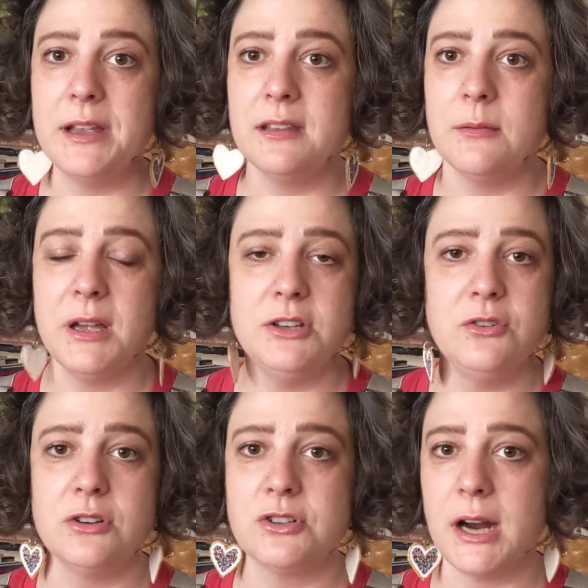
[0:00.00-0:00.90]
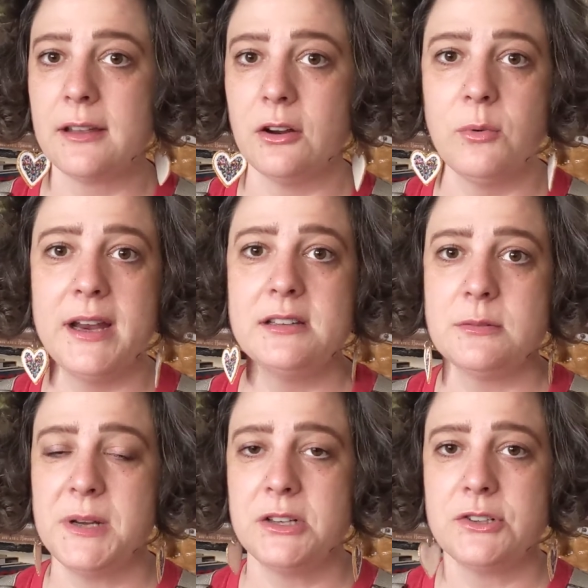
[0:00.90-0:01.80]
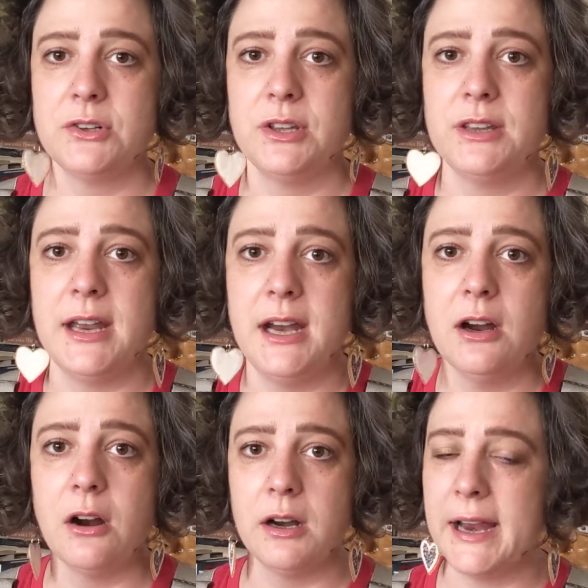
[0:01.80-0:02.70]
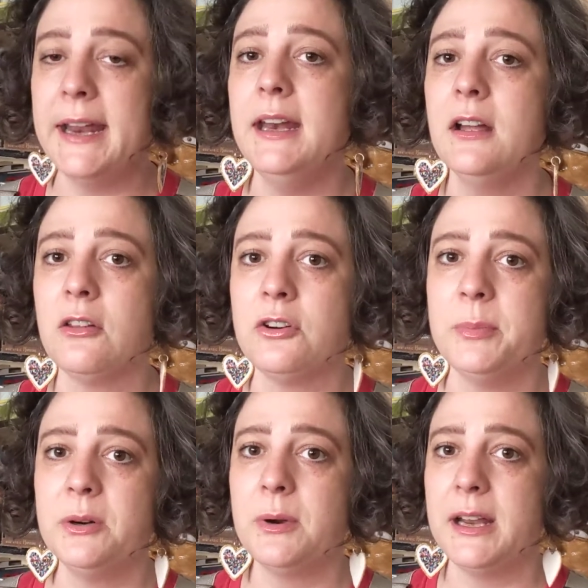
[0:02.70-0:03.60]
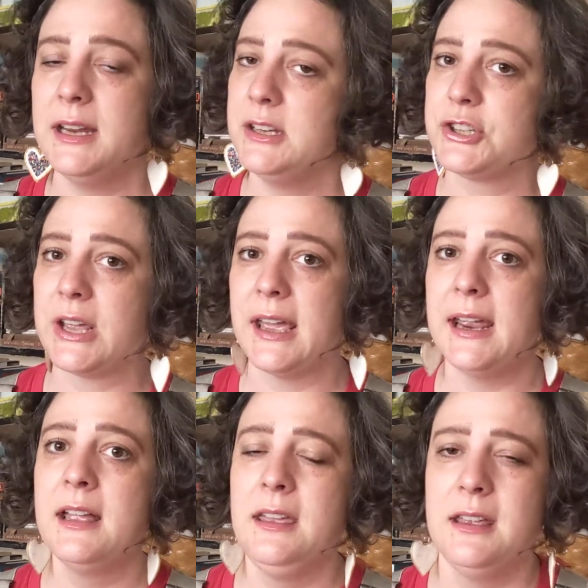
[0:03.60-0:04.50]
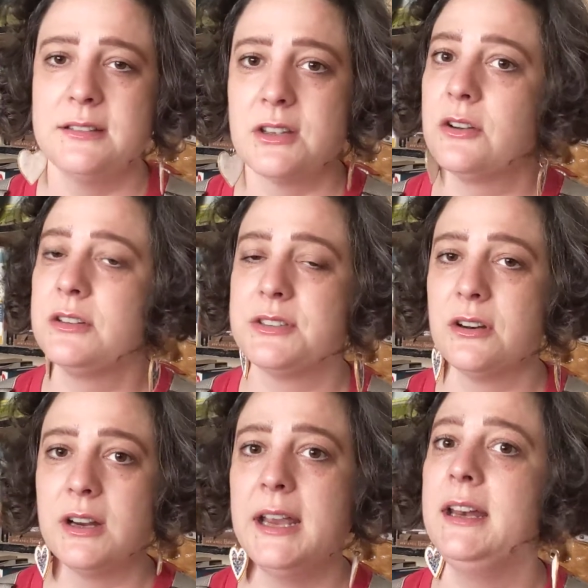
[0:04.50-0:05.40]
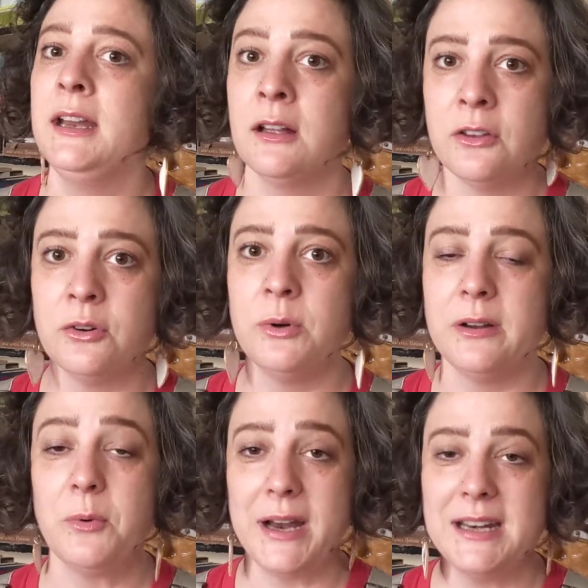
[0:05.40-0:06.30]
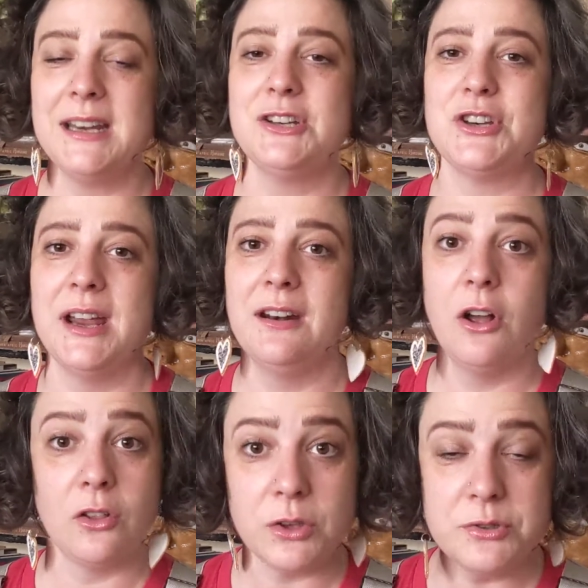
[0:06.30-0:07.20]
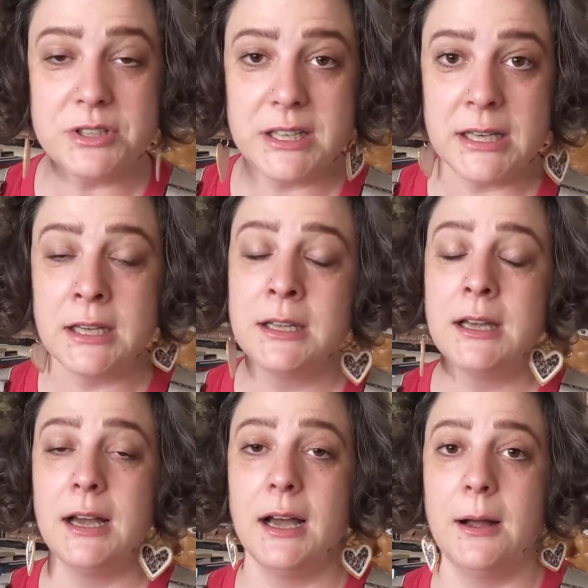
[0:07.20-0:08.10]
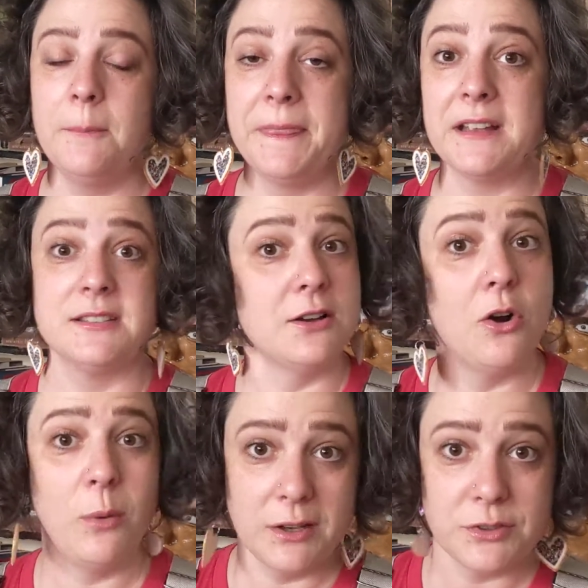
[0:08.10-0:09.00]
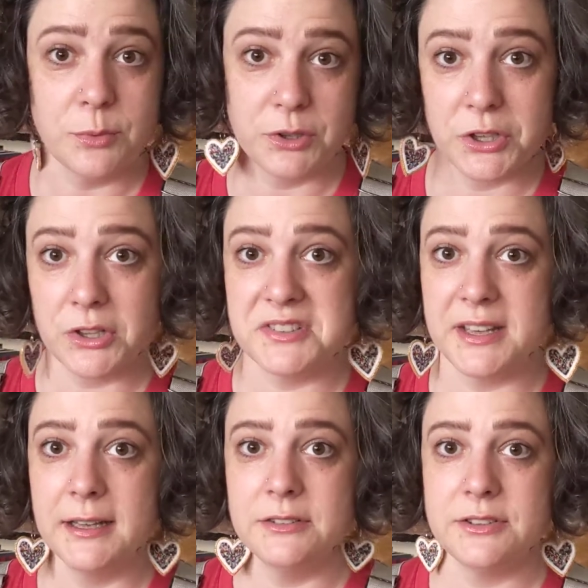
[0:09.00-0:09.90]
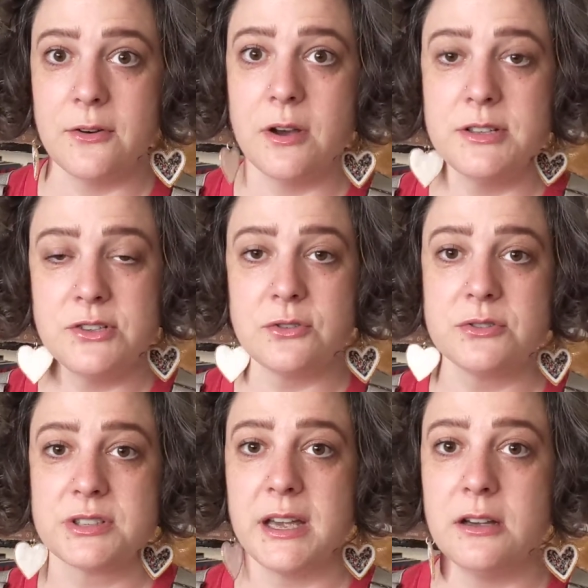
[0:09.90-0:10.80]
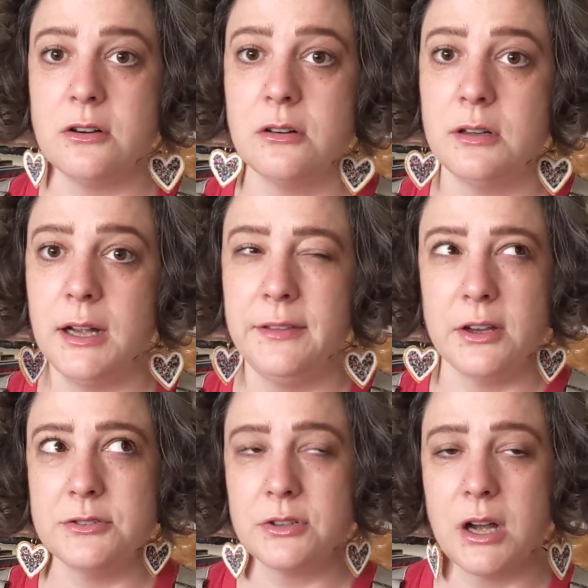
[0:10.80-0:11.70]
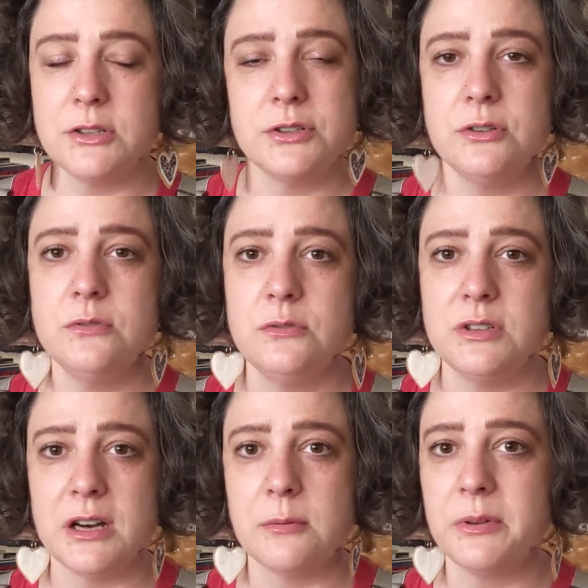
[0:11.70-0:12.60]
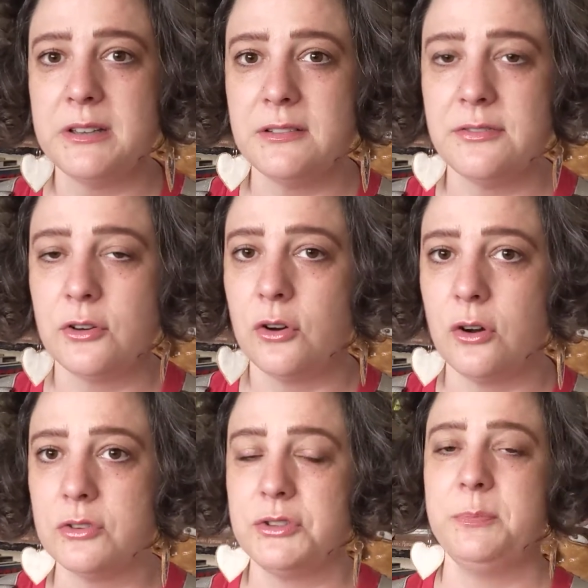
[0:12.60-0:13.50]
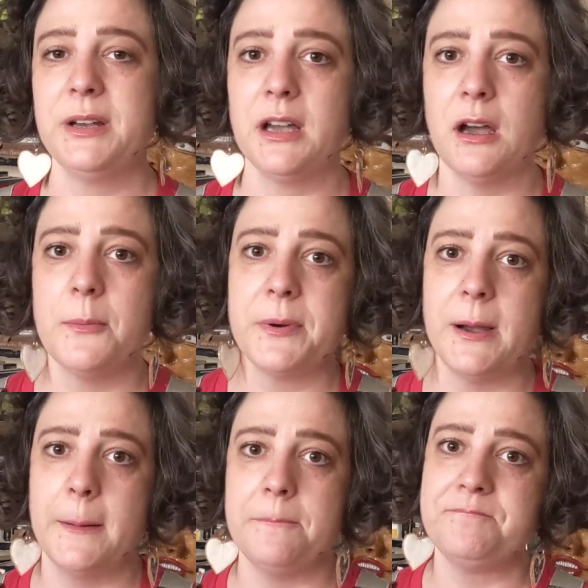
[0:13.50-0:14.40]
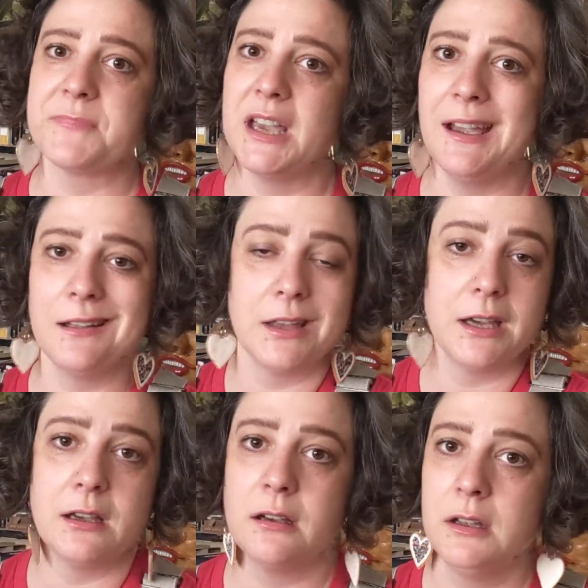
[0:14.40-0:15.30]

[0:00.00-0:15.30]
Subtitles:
them and you can track their weight to make sure that they are gaining a little bit of weight each day. As long as they're gaining a little weight each day and not losing, that's always a really good sign. So a digital scale, and those are not too terribly difficult to pick up at like